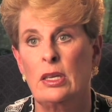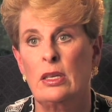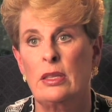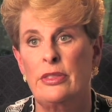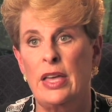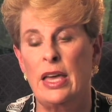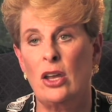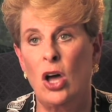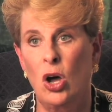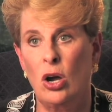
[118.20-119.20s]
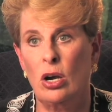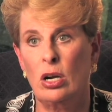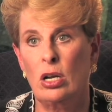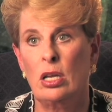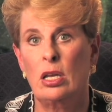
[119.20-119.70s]
that
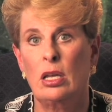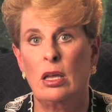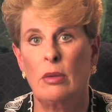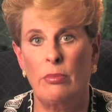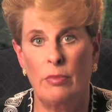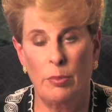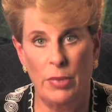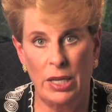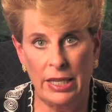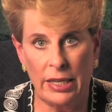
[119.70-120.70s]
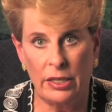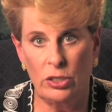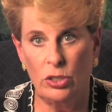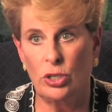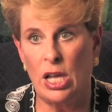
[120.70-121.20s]
are
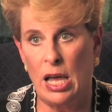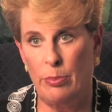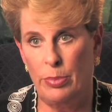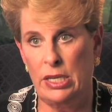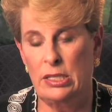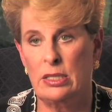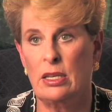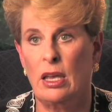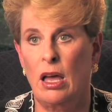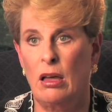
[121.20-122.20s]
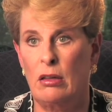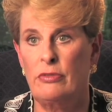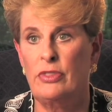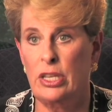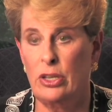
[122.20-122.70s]
molecular copies of the